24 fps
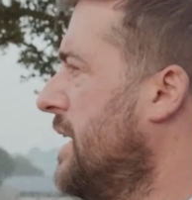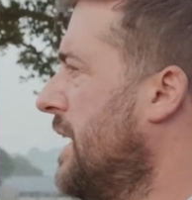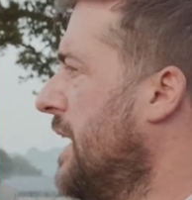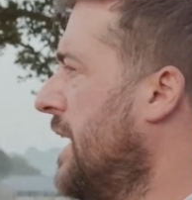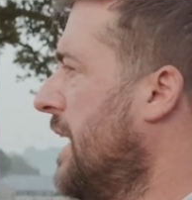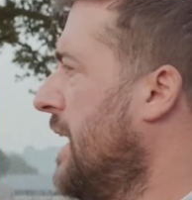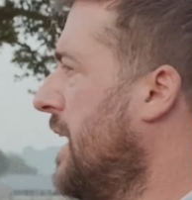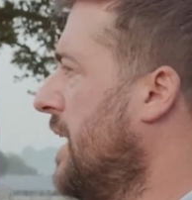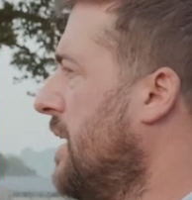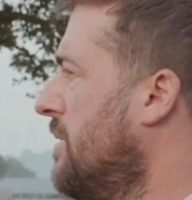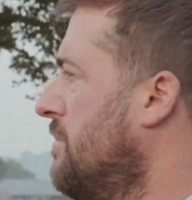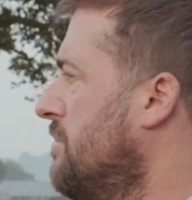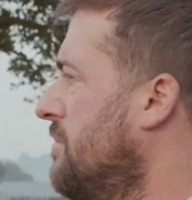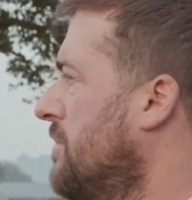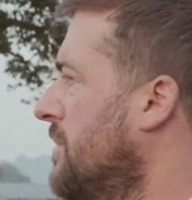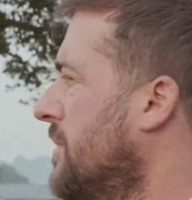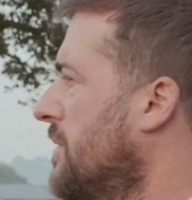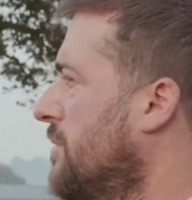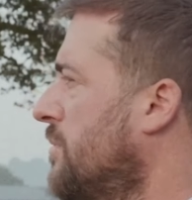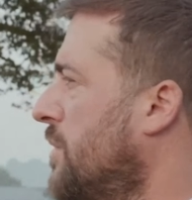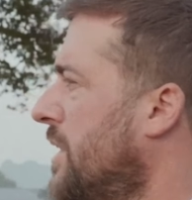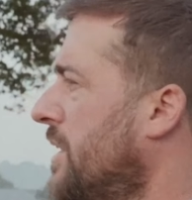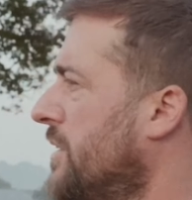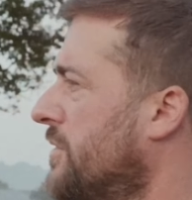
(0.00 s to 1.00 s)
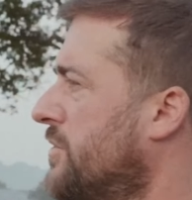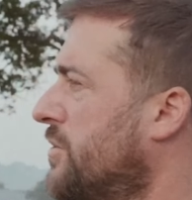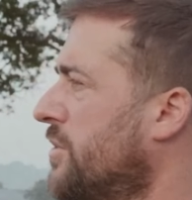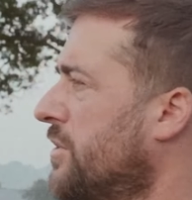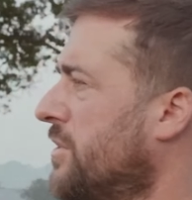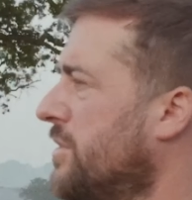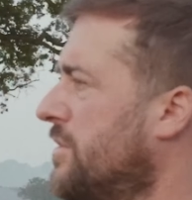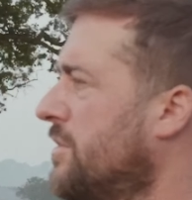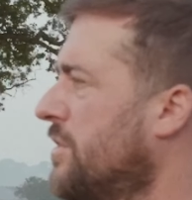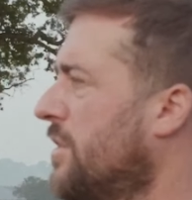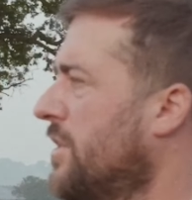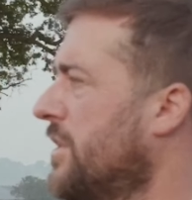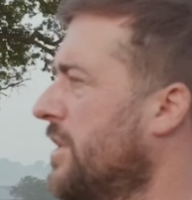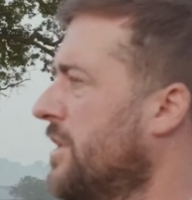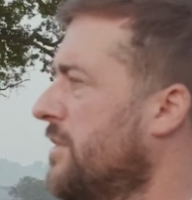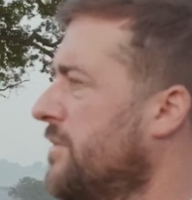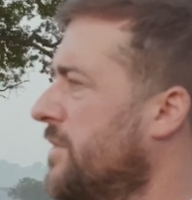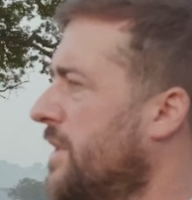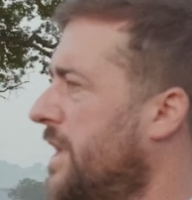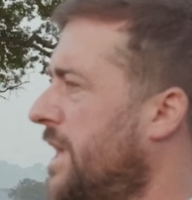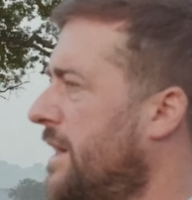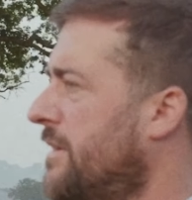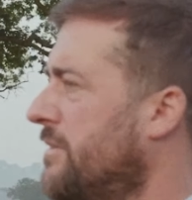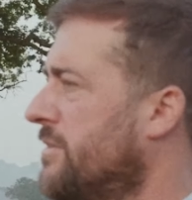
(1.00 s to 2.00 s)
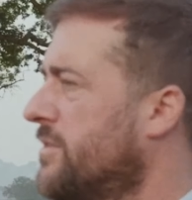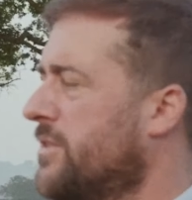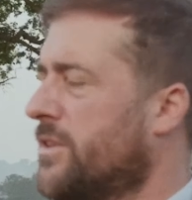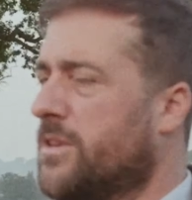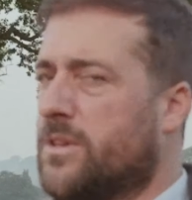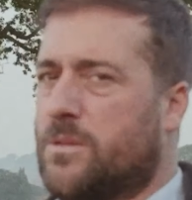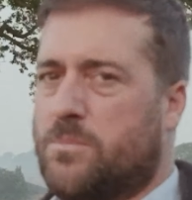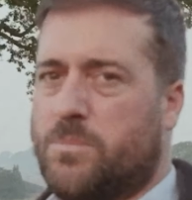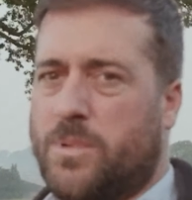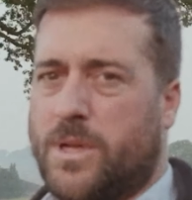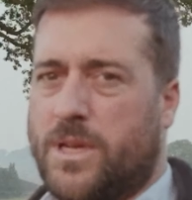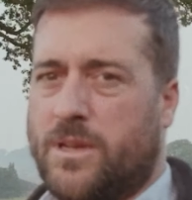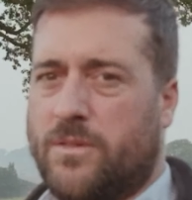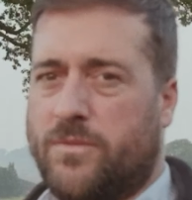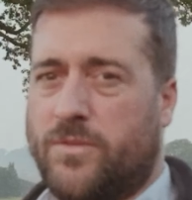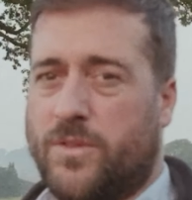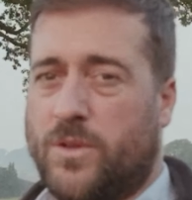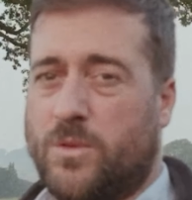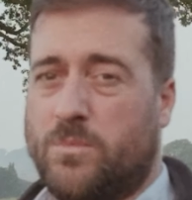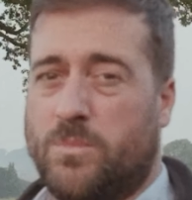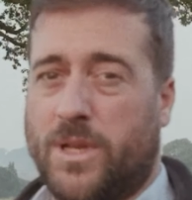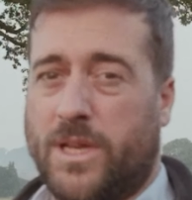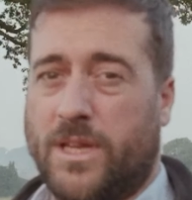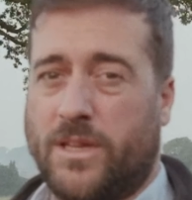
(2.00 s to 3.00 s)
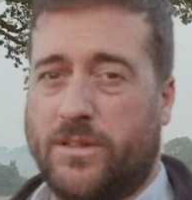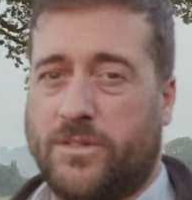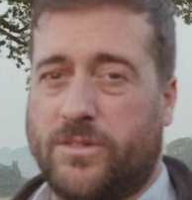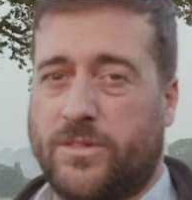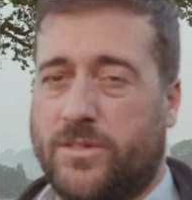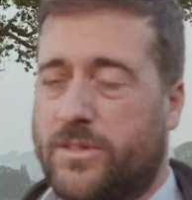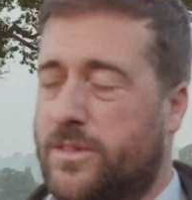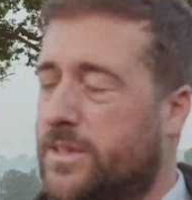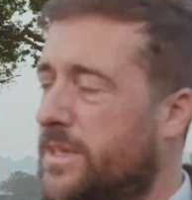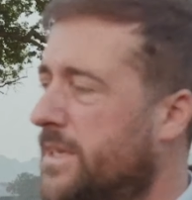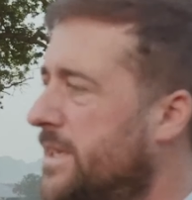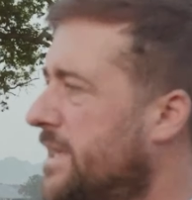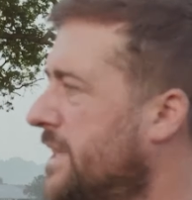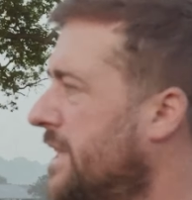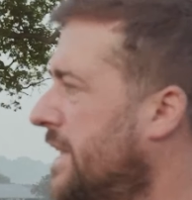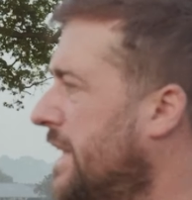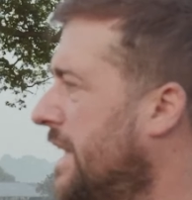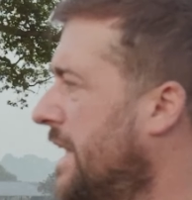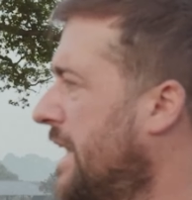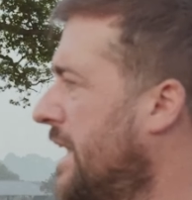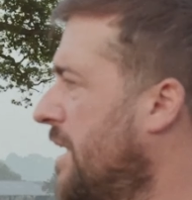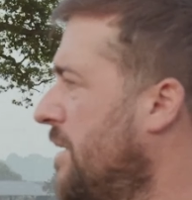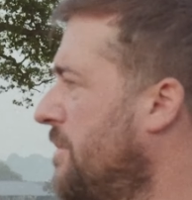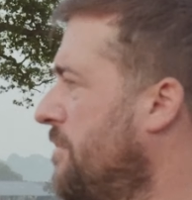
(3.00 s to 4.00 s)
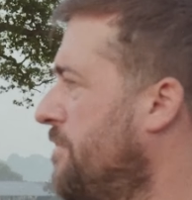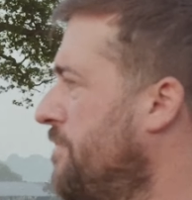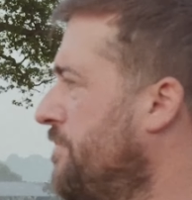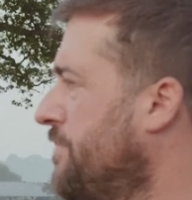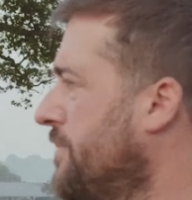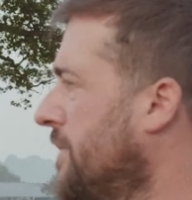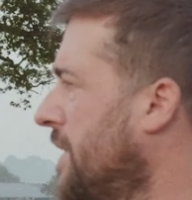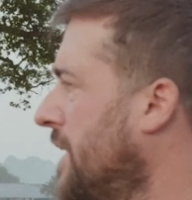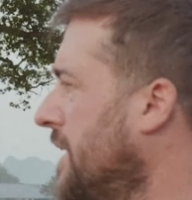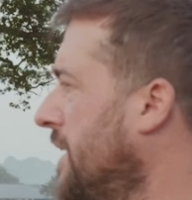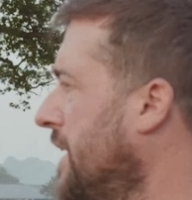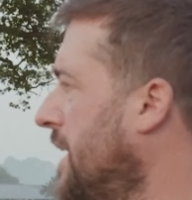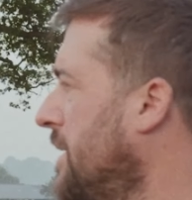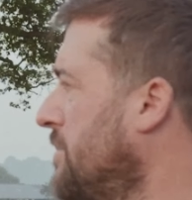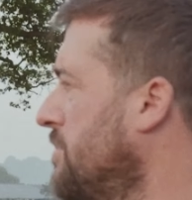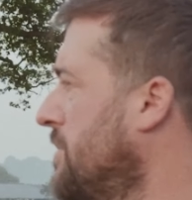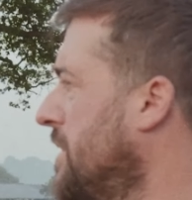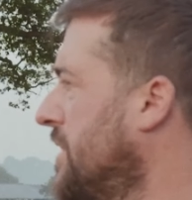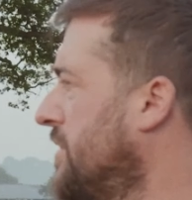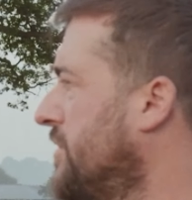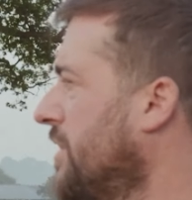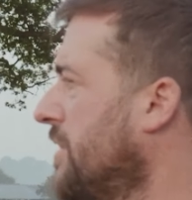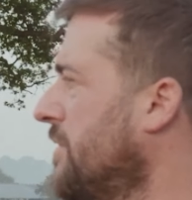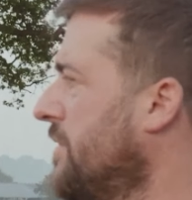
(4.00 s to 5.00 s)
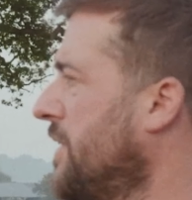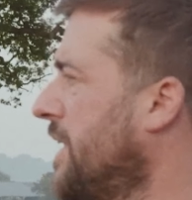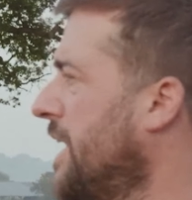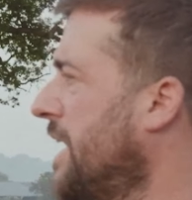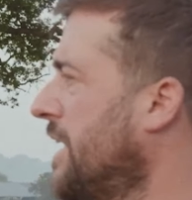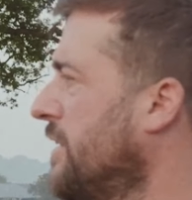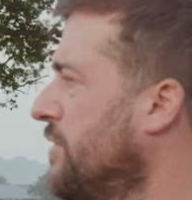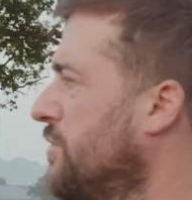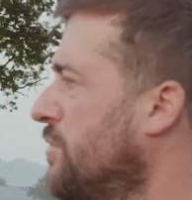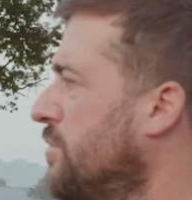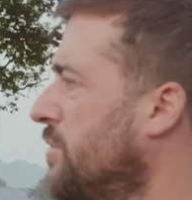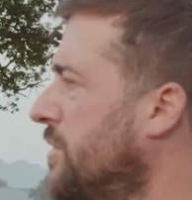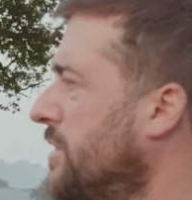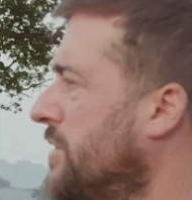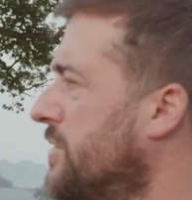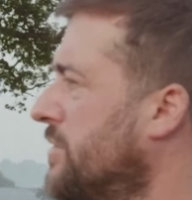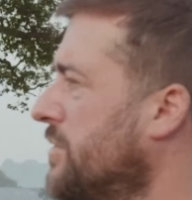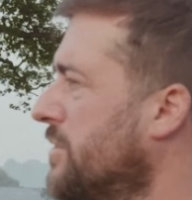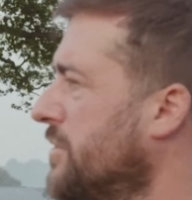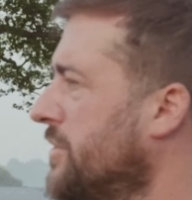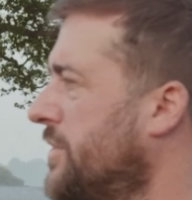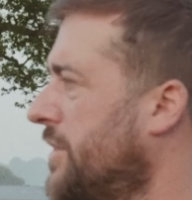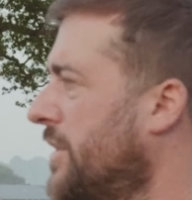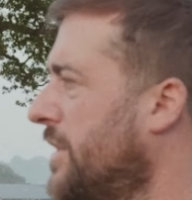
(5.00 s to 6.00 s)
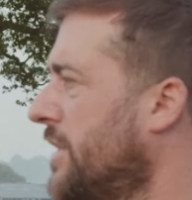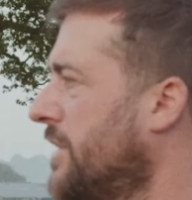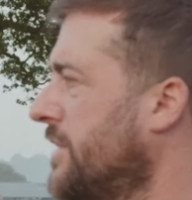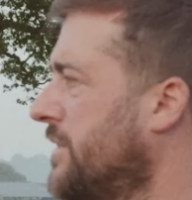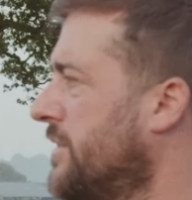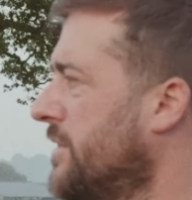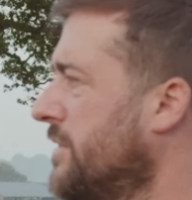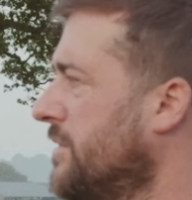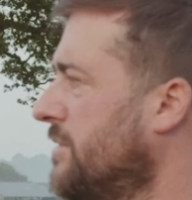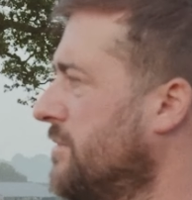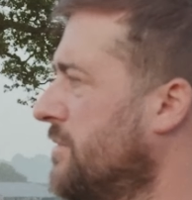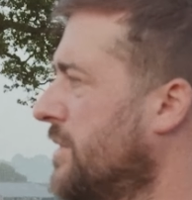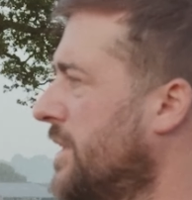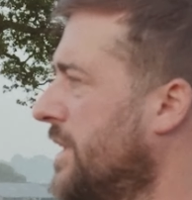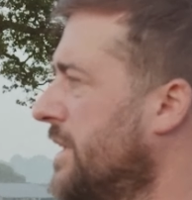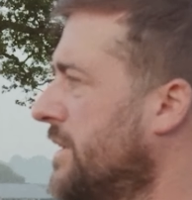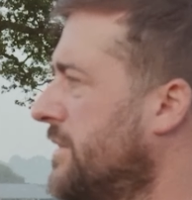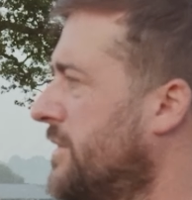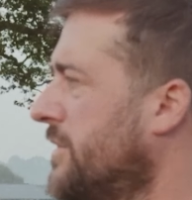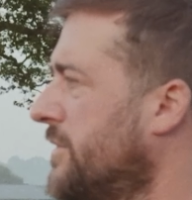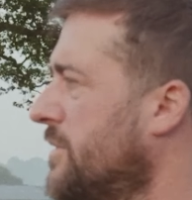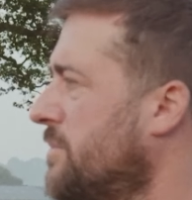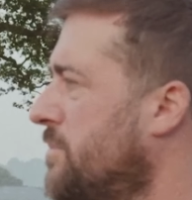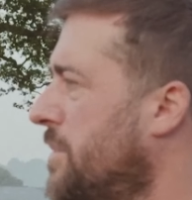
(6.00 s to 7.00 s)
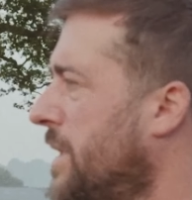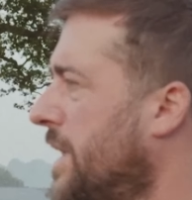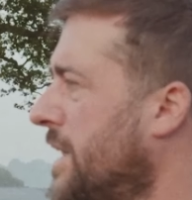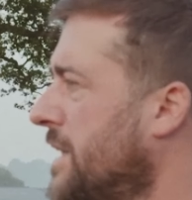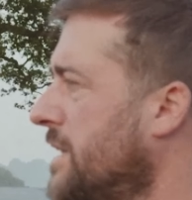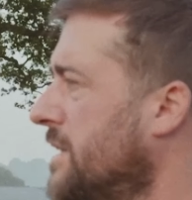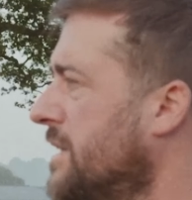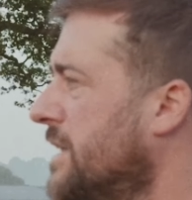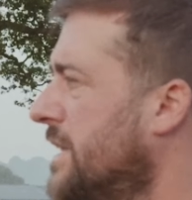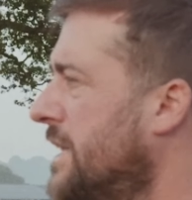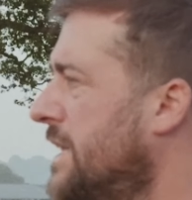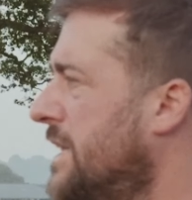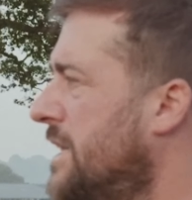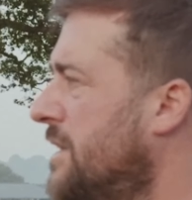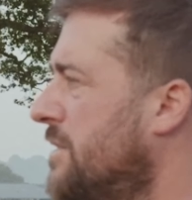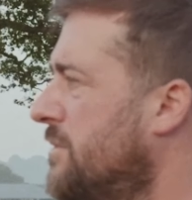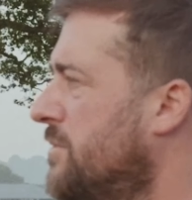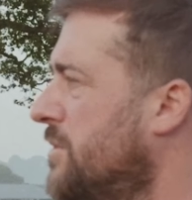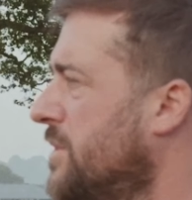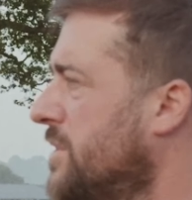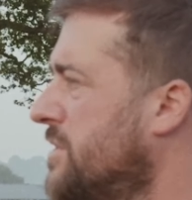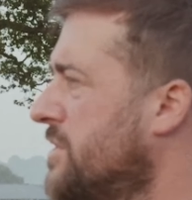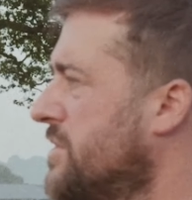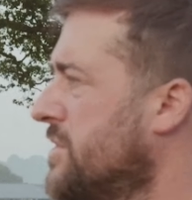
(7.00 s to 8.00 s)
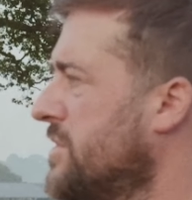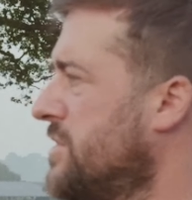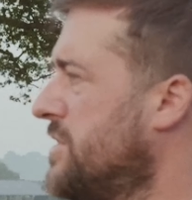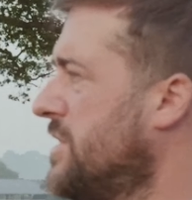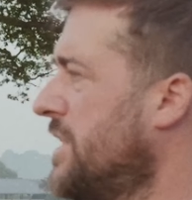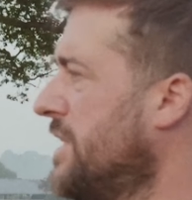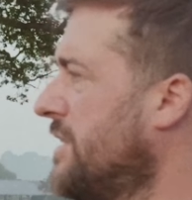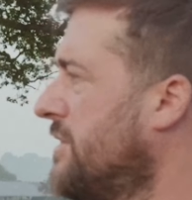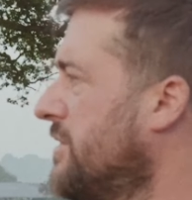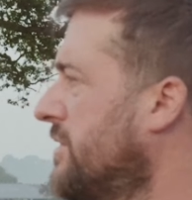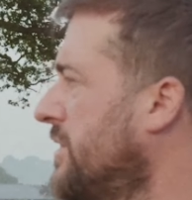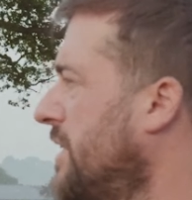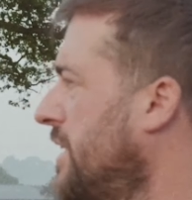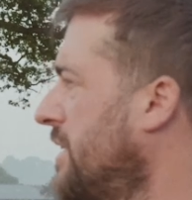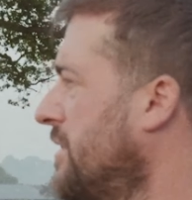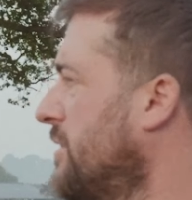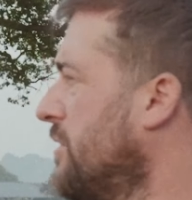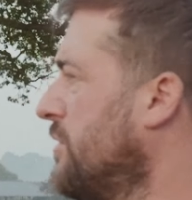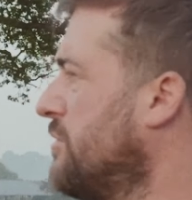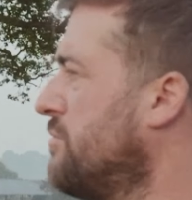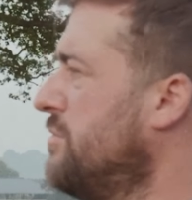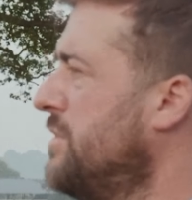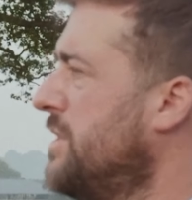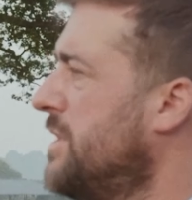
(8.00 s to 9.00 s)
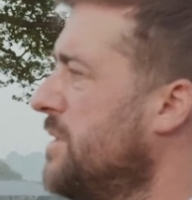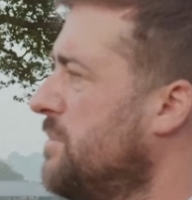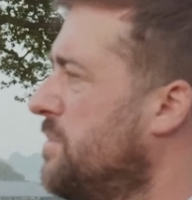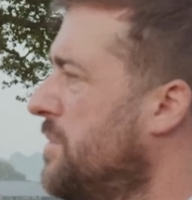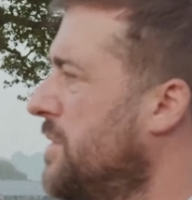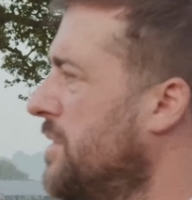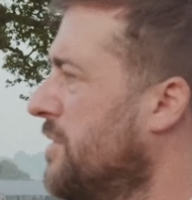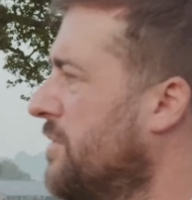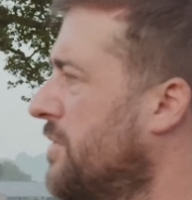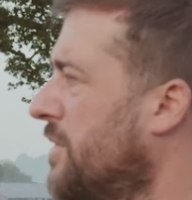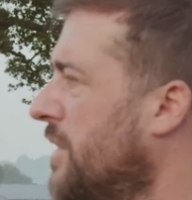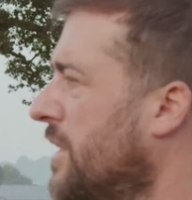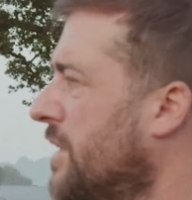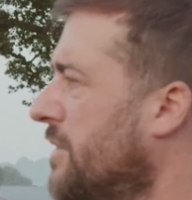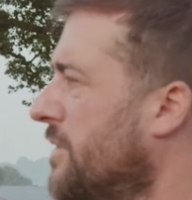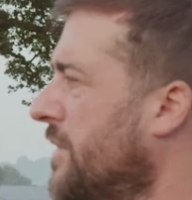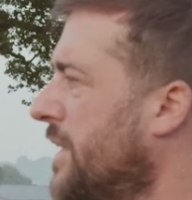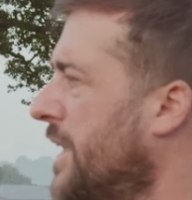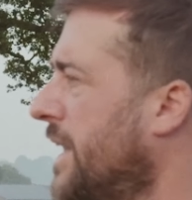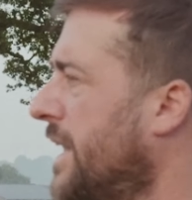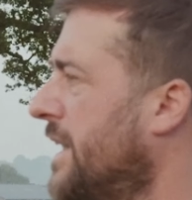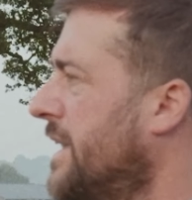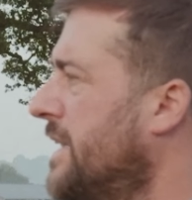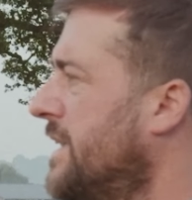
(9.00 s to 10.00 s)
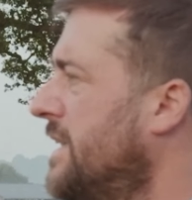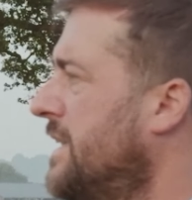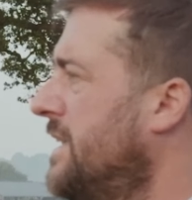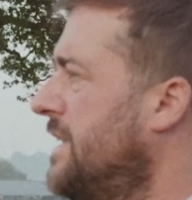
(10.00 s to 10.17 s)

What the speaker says: Where it's sort of gone over there, it's only been a few minutes, and that mist over there has already sort of started to dissipate, which is a shame, because that looks really beautiful over there.